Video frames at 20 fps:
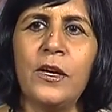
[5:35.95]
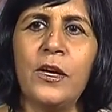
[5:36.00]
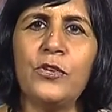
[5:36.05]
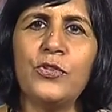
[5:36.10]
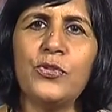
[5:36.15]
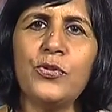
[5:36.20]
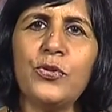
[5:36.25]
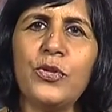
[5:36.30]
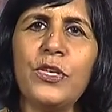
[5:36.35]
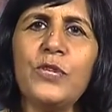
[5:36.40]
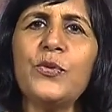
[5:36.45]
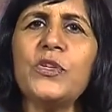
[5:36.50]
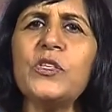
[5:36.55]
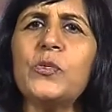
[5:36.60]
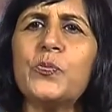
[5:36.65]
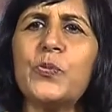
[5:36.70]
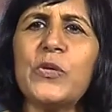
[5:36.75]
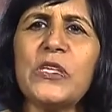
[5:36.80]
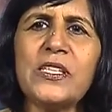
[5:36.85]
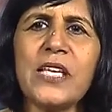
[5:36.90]
So it was
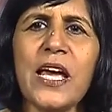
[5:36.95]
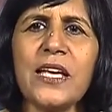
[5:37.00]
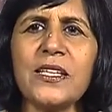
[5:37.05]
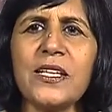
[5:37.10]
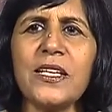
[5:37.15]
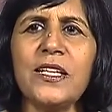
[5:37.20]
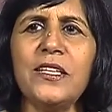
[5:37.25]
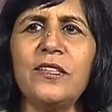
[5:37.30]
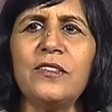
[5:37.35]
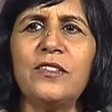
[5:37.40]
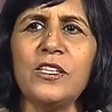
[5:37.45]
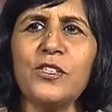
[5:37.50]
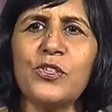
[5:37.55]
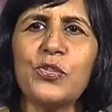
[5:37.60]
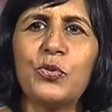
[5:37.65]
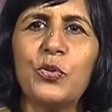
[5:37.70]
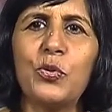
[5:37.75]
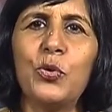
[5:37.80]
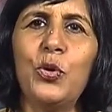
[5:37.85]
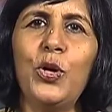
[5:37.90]
precisely in this
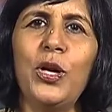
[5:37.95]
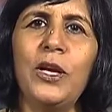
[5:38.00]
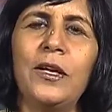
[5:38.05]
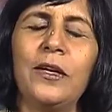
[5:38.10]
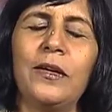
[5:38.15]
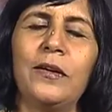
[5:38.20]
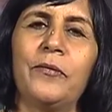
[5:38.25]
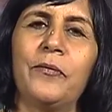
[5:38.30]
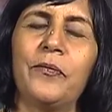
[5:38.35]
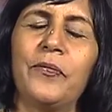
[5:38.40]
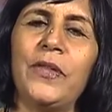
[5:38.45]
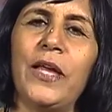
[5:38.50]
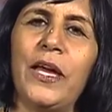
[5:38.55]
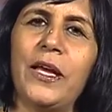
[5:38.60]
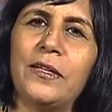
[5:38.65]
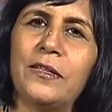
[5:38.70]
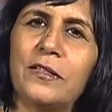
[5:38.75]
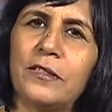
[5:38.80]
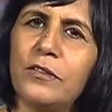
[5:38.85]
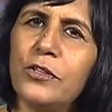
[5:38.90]
school
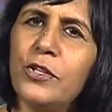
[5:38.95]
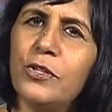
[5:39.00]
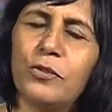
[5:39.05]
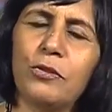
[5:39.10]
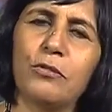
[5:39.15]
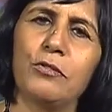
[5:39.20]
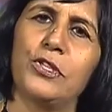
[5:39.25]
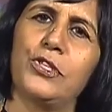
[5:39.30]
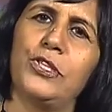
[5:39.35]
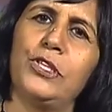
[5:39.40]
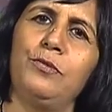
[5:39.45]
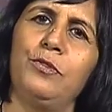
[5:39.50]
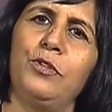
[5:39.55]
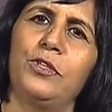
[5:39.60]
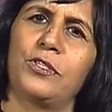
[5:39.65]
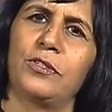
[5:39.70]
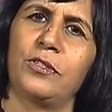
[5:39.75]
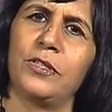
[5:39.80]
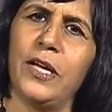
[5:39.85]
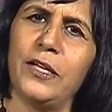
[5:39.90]
that, you know, she
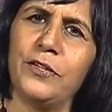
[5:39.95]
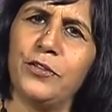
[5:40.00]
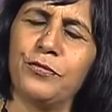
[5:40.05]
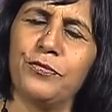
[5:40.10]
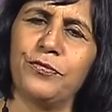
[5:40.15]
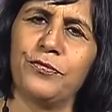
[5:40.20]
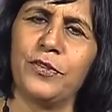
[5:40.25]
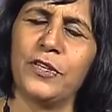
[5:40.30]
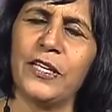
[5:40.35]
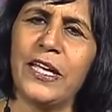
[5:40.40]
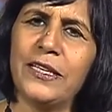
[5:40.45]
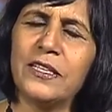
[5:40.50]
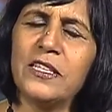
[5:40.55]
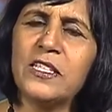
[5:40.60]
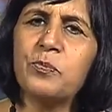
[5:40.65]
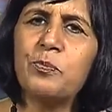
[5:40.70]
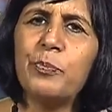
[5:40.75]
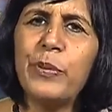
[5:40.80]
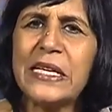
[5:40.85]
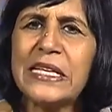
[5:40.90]
would kind of get
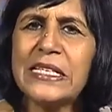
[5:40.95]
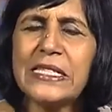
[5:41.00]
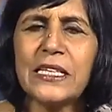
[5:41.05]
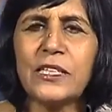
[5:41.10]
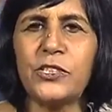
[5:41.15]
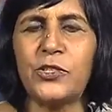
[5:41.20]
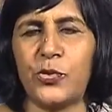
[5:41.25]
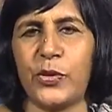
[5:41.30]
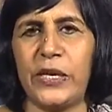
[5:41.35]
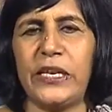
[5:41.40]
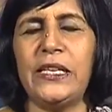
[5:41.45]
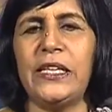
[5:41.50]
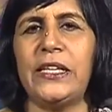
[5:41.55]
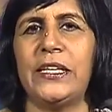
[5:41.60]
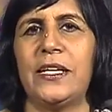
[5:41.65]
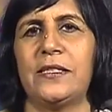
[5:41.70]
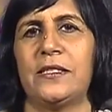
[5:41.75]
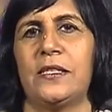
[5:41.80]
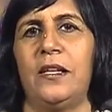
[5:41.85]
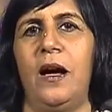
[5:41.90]
this basic
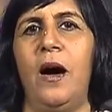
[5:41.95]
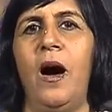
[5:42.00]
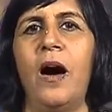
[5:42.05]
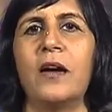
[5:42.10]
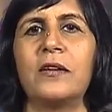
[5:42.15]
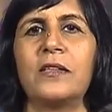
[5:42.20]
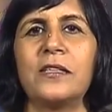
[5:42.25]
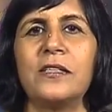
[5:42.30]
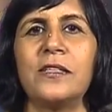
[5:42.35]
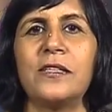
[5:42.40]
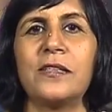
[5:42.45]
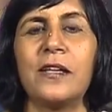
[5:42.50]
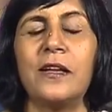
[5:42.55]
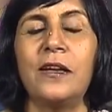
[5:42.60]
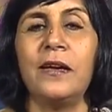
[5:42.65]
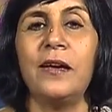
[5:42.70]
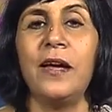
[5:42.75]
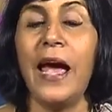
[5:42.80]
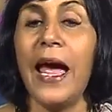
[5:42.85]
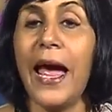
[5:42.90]
training as an artist,
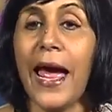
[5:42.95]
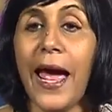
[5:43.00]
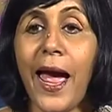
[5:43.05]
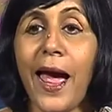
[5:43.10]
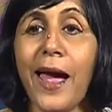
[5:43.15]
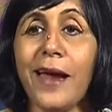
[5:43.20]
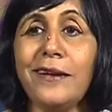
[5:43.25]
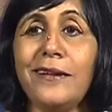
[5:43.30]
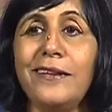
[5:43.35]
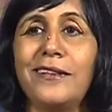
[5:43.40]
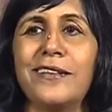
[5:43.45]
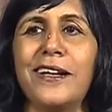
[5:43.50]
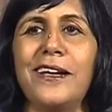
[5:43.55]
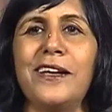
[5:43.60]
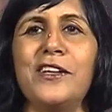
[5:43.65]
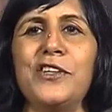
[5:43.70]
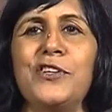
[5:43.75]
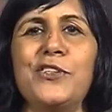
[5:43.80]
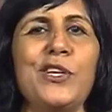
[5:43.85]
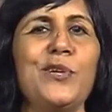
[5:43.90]
and
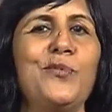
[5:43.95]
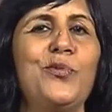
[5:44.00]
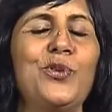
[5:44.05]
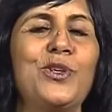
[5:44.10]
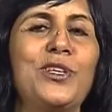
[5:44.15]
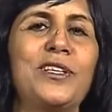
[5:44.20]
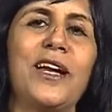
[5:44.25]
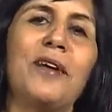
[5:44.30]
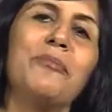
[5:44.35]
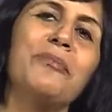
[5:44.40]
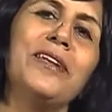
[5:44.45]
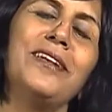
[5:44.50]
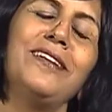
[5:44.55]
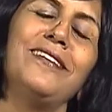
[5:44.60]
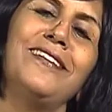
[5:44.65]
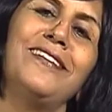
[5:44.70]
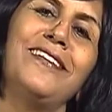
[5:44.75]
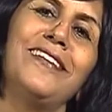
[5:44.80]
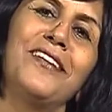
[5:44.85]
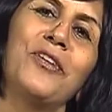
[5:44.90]
she would come
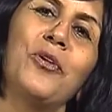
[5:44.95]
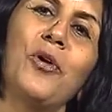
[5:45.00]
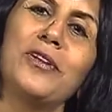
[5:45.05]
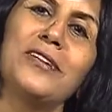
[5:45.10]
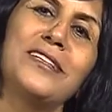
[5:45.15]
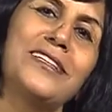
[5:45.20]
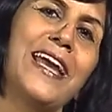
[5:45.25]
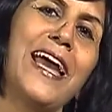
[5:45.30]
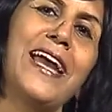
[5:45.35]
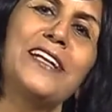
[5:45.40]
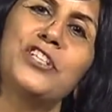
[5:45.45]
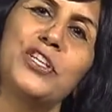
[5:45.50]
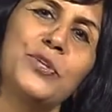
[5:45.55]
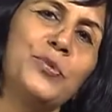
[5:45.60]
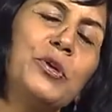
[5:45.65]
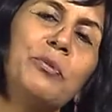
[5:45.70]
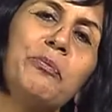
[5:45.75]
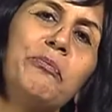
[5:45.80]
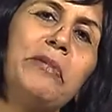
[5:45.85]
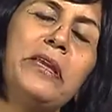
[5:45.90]
in contact, she
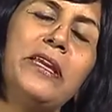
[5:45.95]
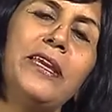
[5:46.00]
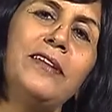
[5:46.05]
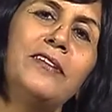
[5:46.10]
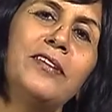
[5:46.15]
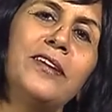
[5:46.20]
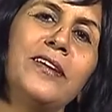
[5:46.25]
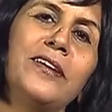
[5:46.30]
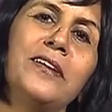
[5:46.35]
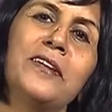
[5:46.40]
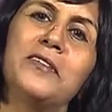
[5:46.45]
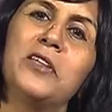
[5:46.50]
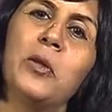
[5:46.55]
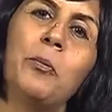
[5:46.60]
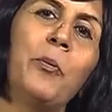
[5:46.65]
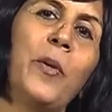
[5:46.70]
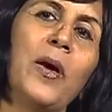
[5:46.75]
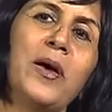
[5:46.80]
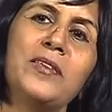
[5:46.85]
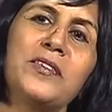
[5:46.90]
would meet the
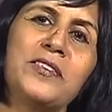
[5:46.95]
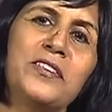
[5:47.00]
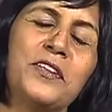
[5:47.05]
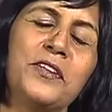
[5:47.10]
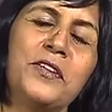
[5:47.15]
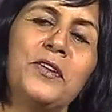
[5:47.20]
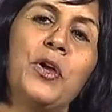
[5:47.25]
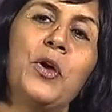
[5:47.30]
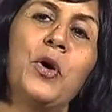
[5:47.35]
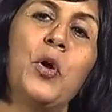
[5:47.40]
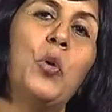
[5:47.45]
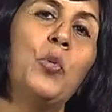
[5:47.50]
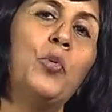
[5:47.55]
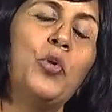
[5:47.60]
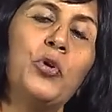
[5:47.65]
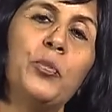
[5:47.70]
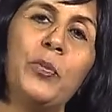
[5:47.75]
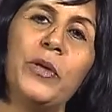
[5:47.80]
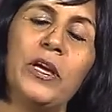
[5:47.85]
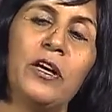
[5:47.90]
person who
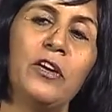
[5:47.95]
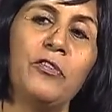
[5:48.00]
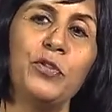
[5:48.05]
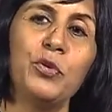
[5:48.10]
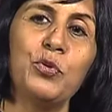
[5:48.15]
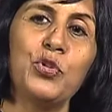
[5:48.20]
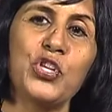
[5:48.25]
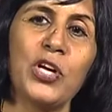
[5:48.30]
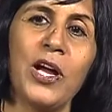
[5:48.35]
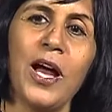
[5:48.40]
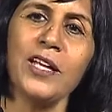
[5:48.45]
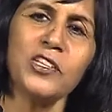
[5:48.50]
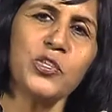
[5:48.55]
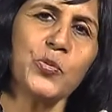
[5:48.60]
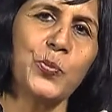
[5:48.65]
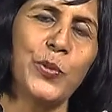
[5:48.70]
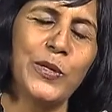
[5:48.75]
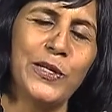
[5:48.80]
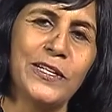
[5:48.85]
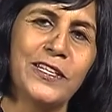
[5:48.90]
would be her future
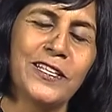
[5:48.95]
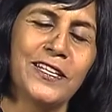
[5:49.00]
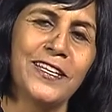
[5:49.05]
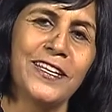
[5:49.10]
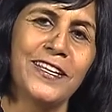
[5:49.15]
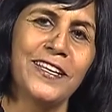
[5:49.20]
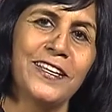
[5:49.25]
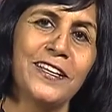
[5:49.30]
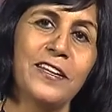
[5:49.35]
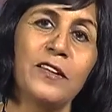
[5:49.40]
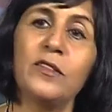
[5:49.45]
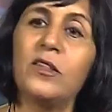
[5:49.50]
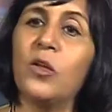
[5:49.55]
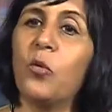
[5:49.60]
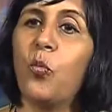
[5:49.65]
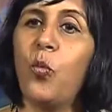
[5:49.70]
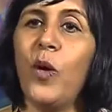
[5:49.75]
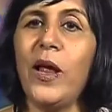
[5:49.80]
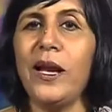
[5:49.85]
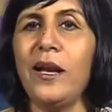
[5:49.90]
husband, the
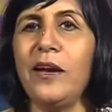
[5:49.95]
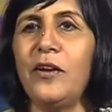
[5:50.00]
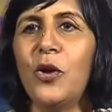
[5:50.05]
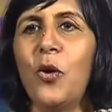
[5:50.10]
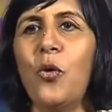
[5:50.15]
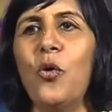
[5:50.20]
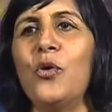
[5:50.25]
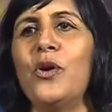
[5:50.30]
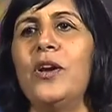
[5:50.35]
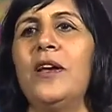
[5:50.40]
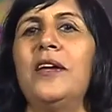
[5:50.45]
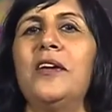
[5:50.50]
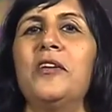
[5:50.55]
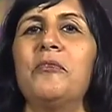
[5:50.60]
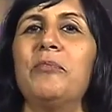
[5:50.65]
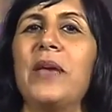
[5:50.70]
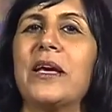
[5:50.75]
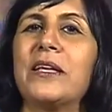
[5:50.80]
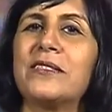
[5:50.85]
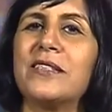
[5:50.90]
well-known
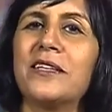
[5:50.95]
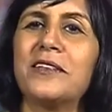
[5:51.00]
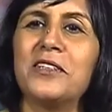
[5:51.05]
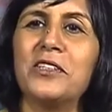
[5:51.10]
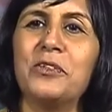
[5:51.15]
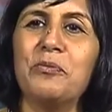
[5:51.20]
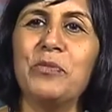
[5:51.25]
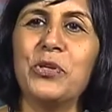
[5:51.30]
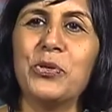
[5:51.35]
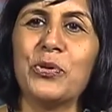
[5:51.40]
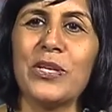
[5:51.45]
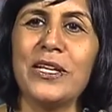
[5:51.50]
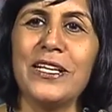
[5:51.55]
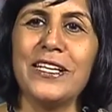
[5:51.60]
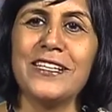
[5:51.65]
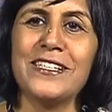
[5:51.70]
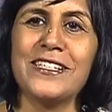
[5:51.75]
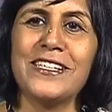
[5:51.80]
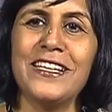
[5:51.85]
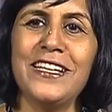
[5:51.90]
Mexican
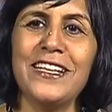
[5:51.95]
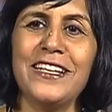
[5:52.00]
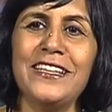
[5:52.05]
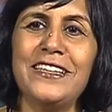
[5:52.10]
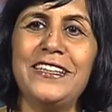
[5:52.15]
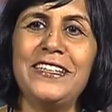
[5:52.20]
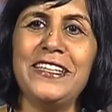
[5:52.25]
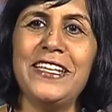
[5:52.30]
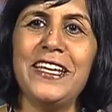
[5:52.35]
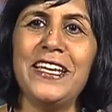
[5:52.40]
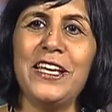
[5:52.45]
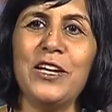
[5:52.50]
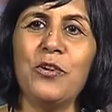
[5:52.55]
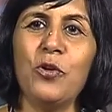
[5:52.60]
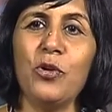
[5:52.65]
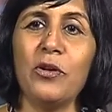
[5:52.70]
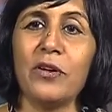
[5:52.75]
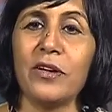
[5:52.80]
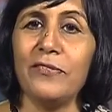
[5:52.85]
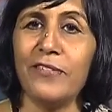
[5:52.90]
muralist
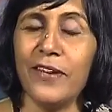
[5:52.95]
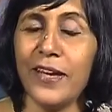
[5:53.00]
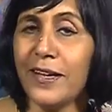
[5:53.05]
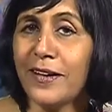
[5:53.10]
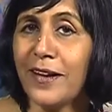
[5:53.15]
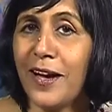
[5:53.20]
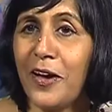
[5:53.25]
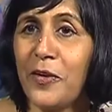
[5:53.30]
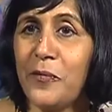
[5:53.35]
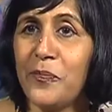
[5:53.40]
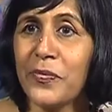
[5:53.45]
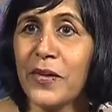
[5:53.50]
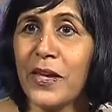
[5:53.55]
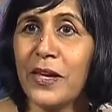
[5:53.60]
Diego Rivera,